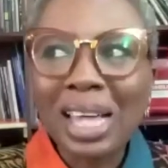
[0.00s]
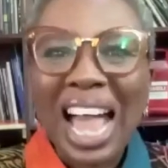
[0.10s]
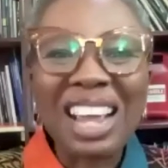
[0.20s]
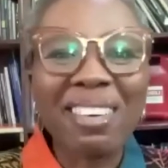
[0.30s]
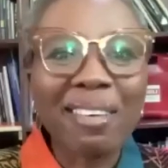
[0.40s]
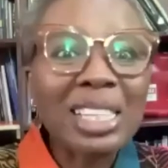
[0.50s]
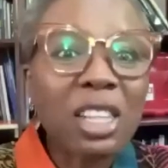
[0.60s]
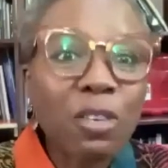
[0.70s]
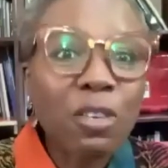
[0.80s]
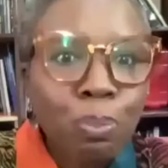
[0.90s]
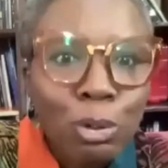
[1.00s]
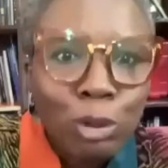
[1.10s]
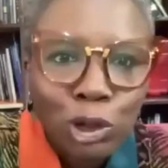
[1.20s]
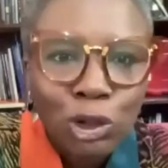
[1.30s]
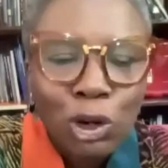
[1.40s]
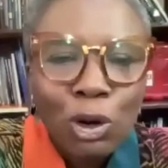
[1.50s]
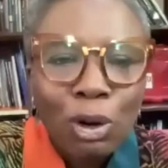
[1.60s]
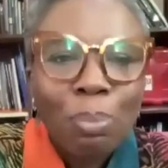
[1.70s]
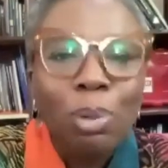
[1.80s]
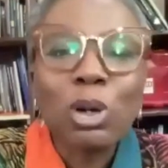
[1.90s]
aggressive push,
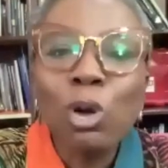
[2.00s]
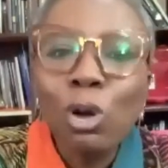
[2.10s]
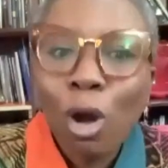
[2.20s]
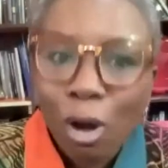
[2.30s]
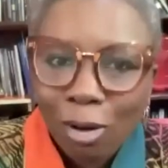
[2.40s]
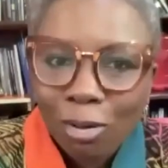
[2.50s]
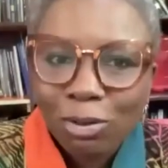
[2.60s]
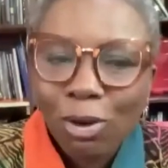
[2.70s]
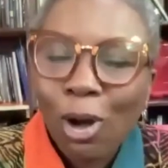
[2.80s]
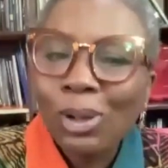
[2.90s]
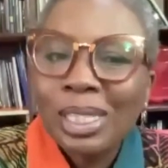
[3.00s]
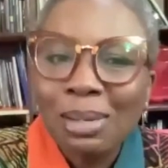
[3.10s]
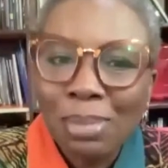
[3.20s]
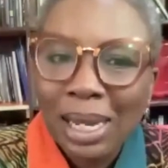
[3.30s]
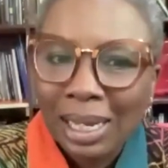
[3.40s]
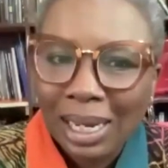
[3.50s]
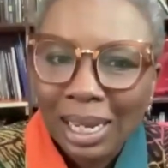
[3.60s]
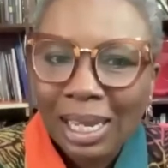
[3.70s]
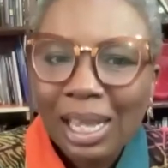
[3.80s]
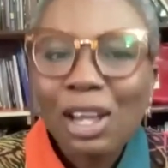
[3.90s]
but love
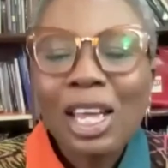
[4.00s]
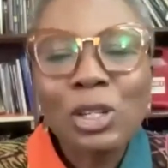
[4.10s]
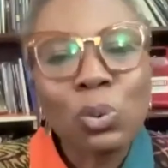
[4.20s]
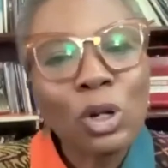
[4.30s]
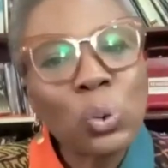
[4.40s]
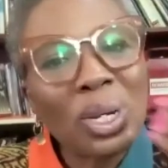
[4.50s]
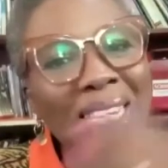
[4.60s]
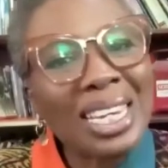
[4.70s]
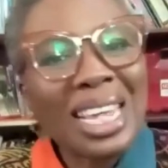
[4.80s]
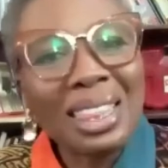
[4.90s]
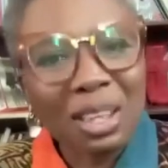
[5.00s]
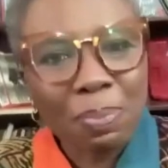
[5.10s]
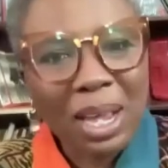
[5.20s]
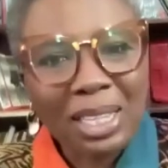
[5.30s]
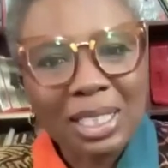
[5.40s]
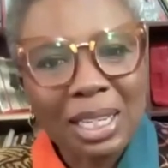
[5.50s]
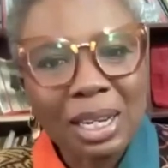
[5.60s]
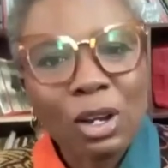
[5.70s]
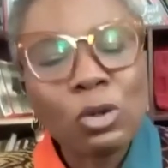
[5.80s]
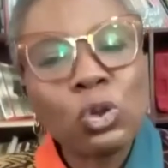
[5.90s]
ultimately is what will lead the
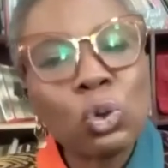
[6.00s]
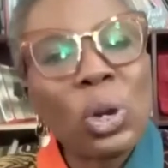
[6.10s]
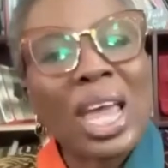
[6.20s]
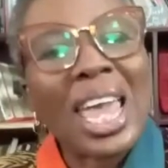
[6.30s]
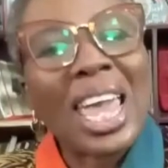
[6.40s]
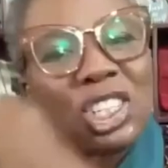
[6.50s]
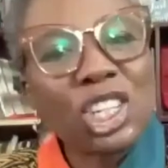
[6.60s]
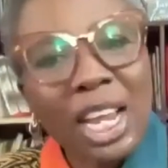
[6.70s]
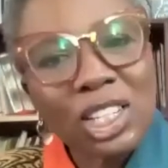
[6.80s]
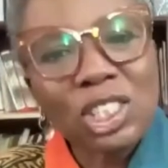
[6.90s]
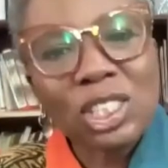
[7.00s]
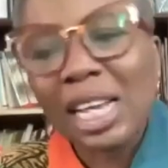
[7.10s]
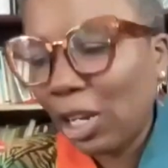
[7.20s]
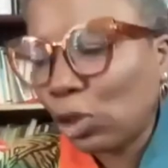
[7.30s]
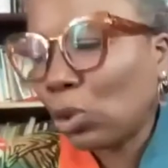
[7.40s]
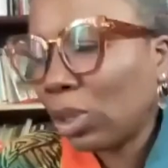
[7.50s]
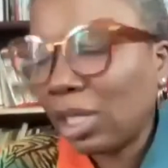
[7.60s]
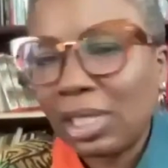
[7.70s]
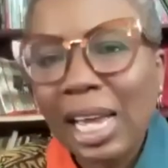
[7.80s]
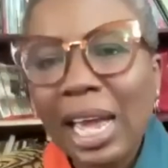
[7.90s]
person to a change that they so
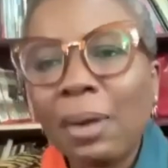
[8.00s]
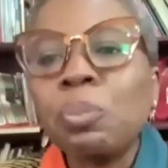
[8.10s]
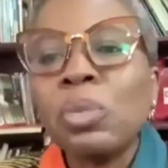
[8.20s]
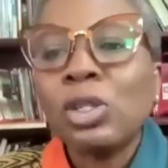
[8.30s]
desire.